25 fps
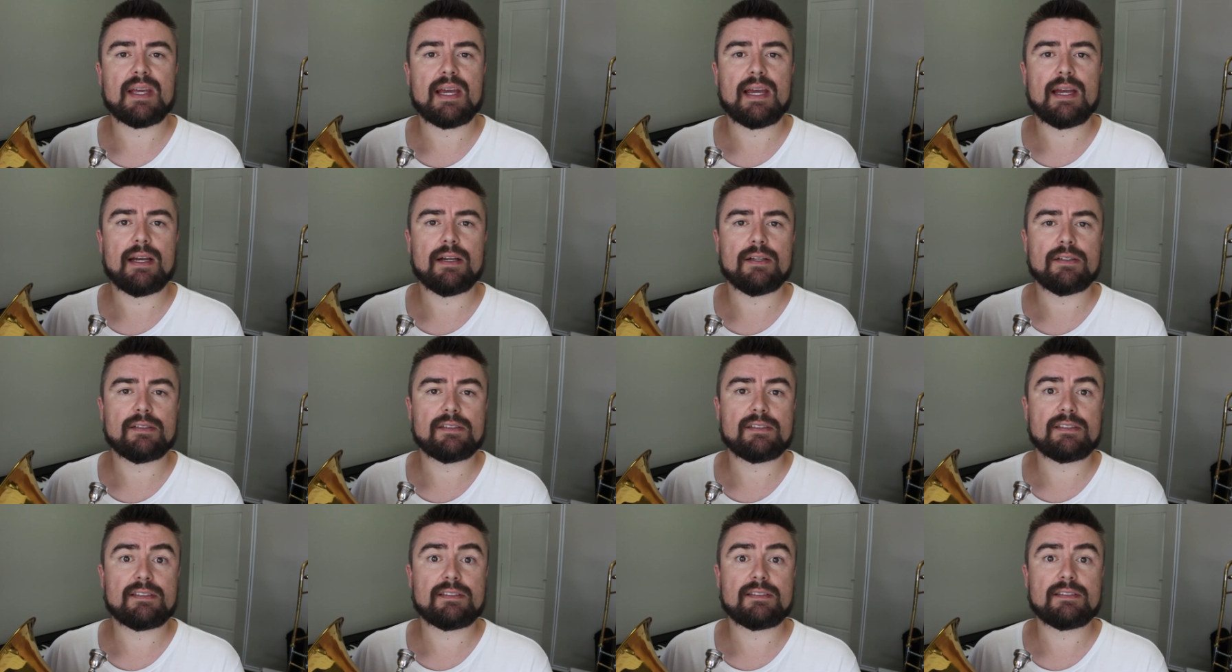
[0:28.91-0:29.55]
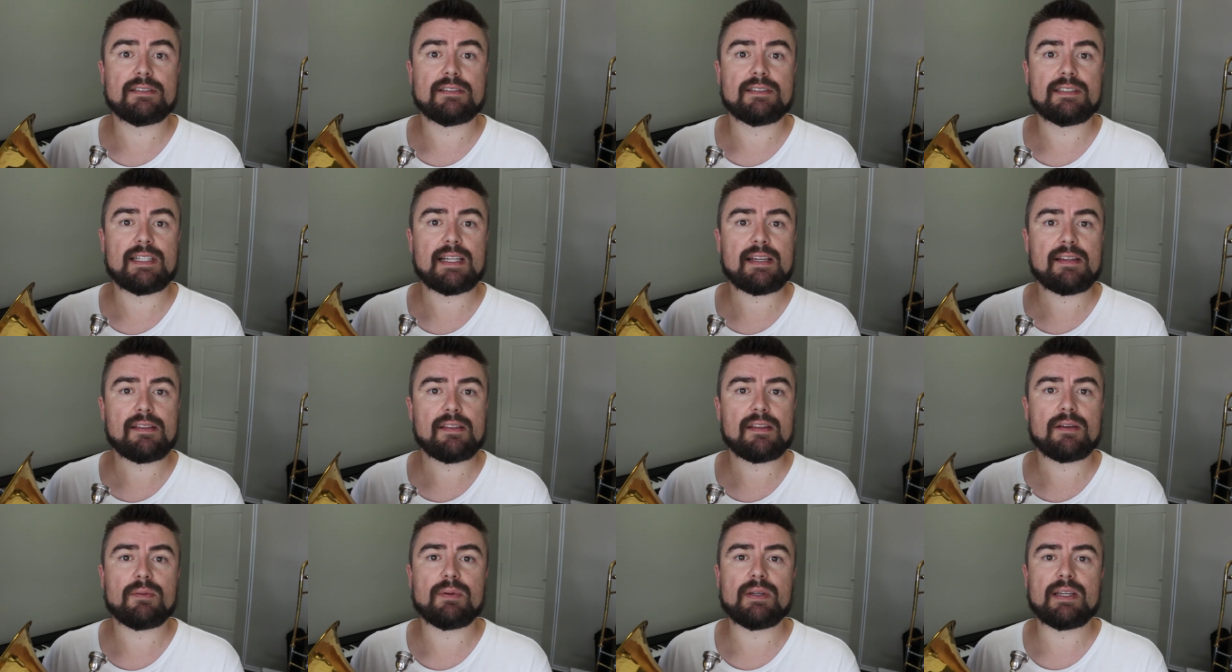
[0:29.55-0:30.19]
Our
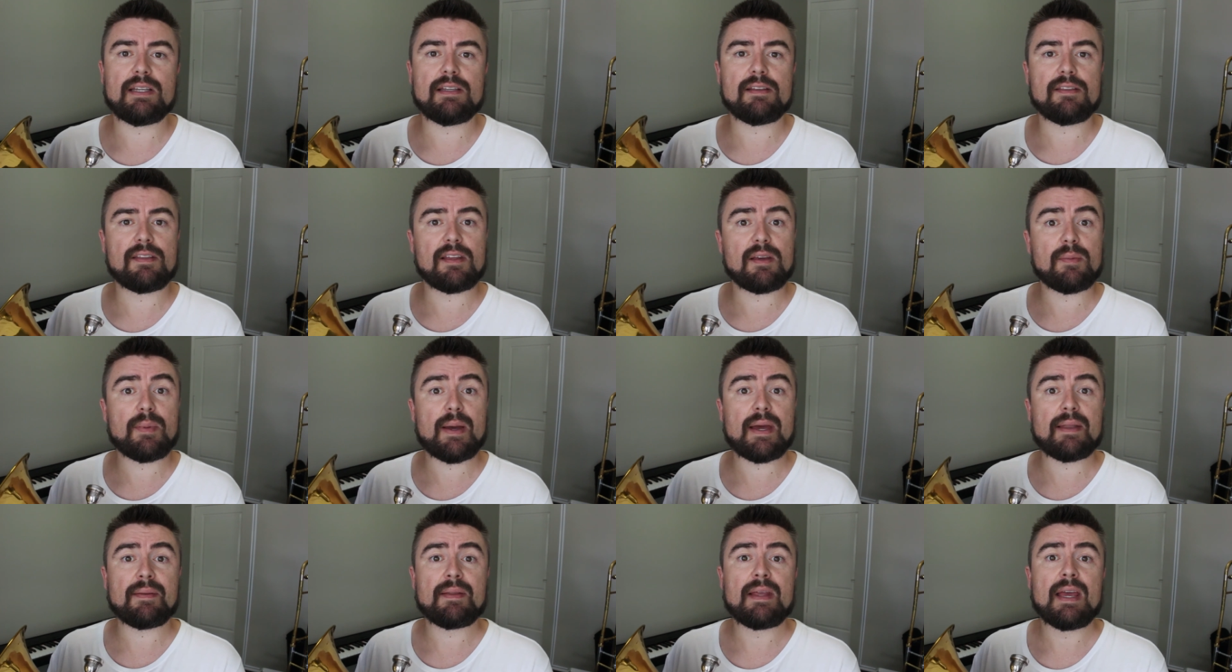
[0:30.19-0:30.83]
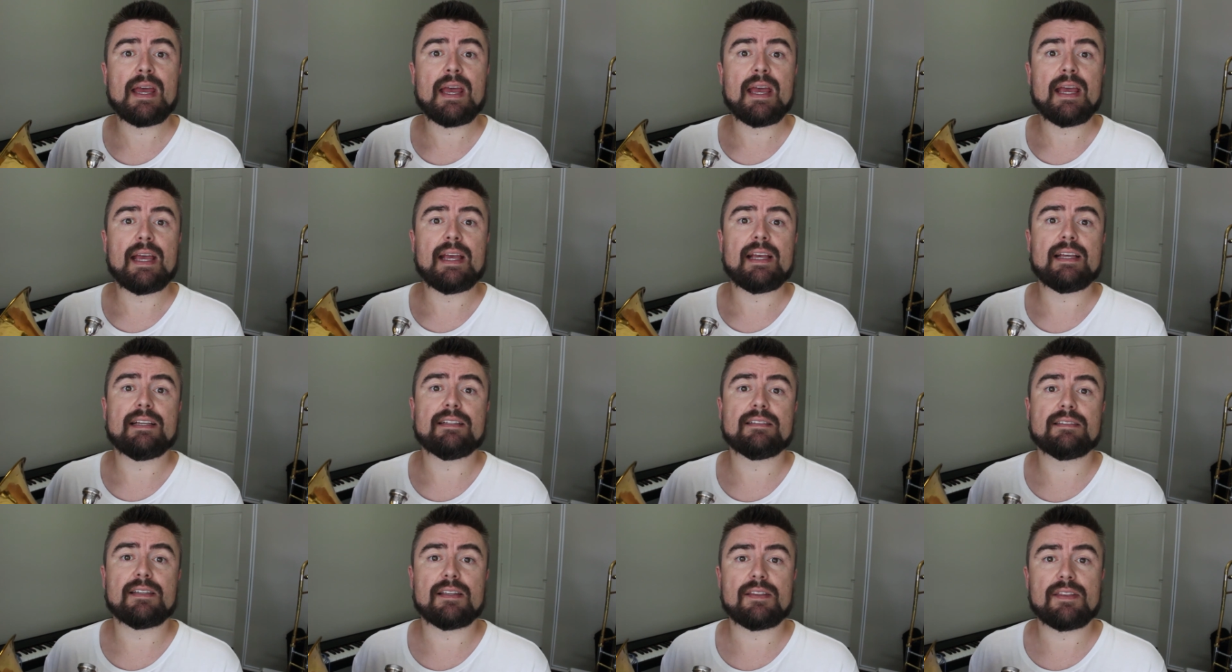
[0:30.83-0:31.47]
second thing we need to think about
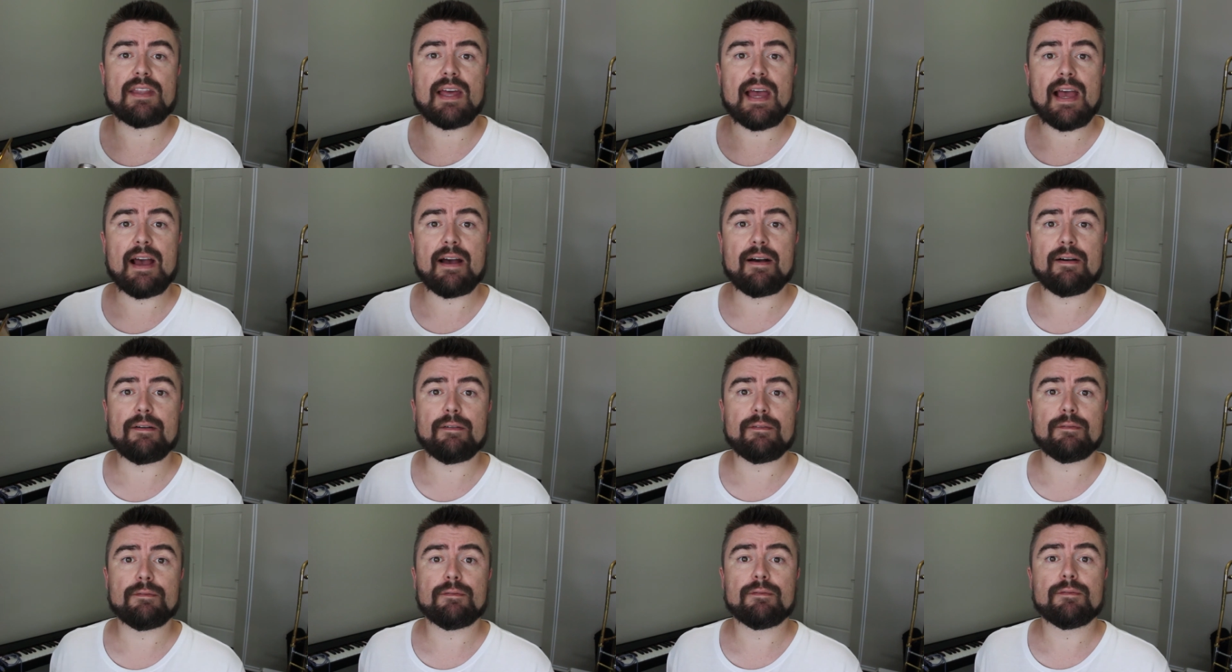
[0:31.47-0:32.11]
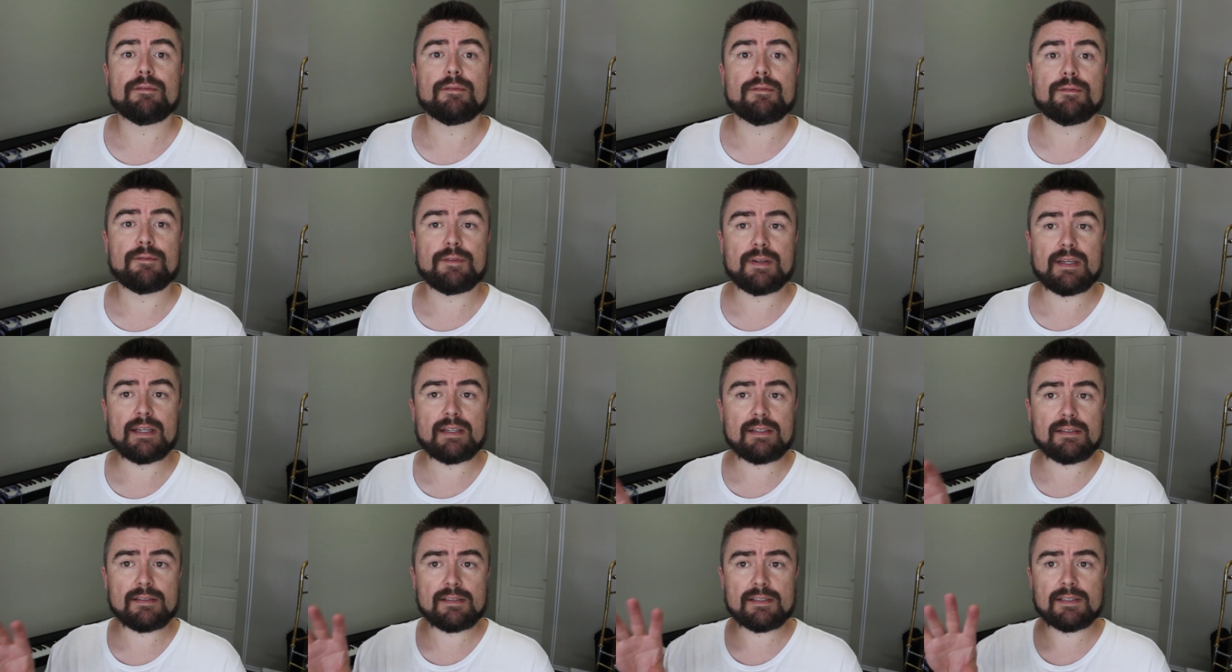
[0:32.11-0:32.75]
is that our
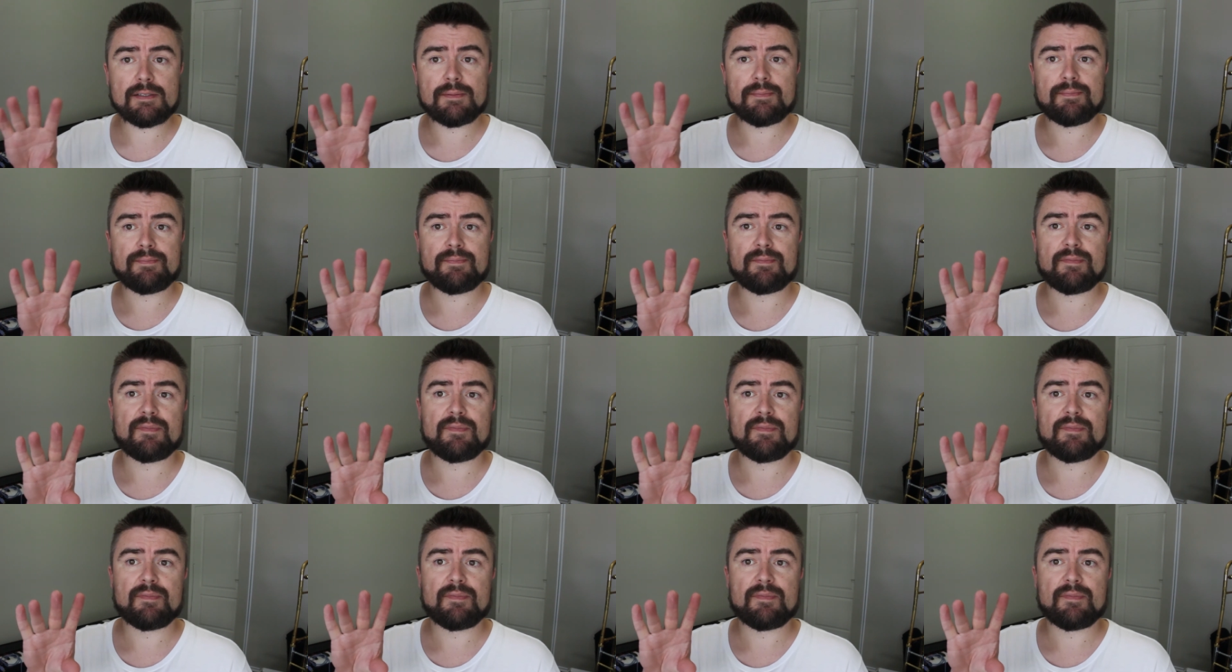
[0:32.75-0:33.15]
fingers